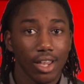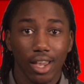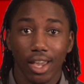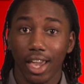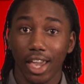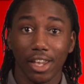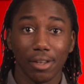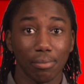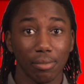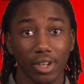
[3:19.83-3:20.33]

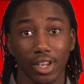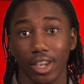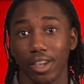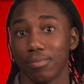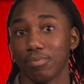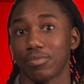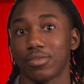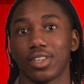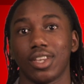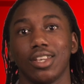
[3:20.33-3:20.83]
Hey
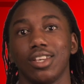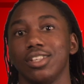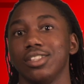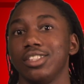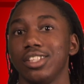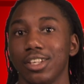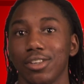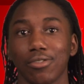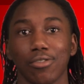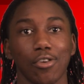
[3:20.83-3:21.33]
man, it's
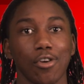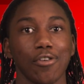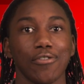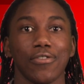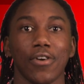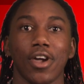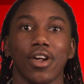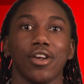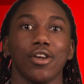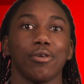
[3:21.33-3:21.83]
getting rough
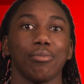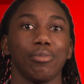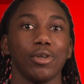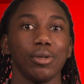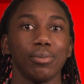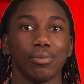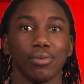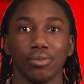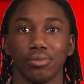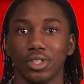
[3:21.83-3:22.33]
out here.
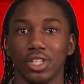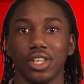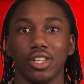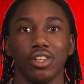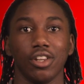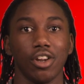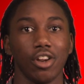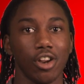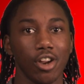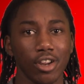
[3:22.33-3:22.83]
People are getting
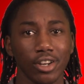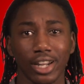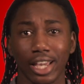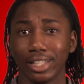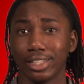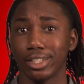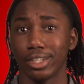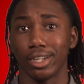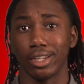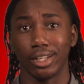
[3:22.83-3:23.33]
hurt, they
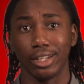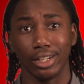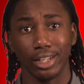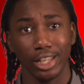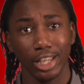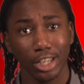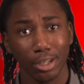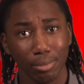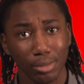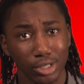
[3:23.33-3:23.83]
turning
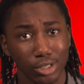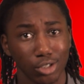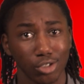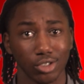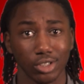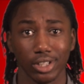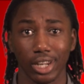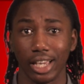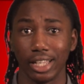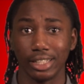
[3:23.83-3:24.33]
ligaments,
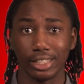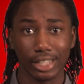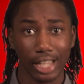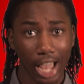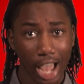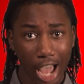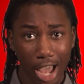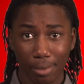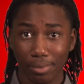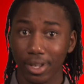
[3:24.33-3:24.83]
losing their
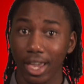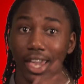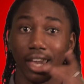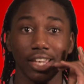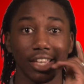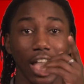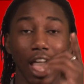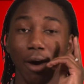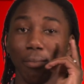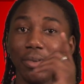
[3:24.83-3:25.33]
job. Hey,
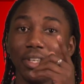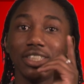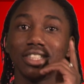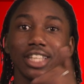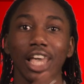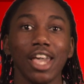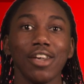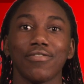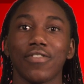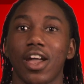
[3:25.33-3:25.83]
y'all be
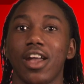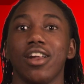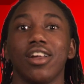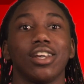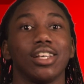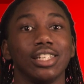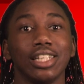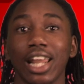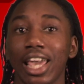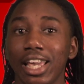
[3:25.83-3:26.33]
safe out here
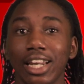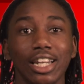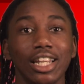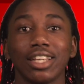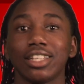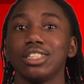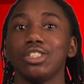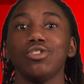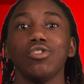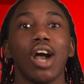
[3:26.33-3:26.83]
because it ain't
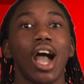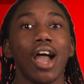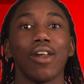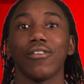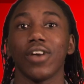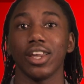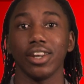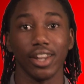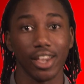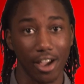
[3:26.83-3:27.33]
looking too hot
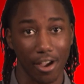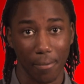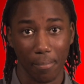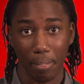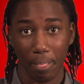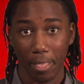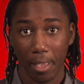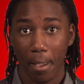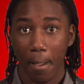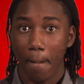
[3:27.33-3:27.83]
right now.
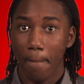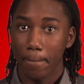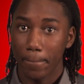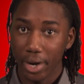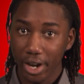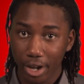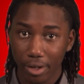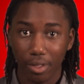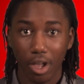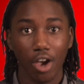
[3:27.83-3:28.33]

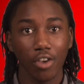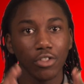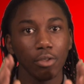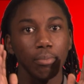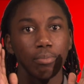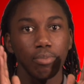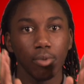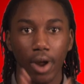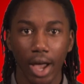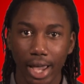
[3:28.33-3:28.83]
But on the
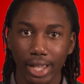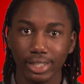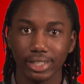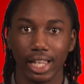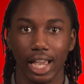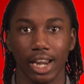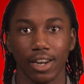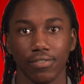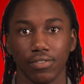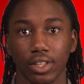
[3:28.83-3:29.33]
bright
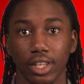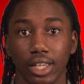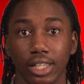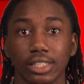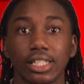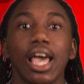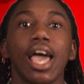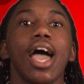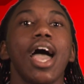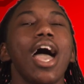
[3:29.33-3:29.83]
side of
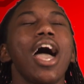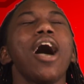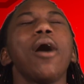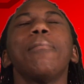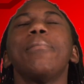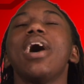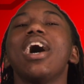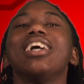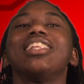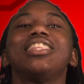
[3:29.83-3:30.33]
things, how
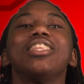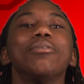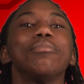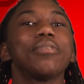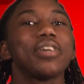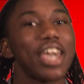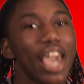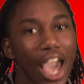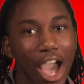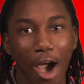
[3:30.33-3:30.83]
about them
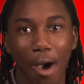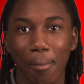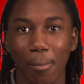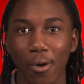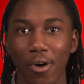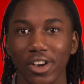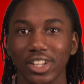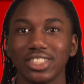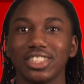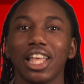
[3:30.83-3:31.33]

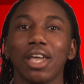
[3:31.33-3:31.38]
Cowboys?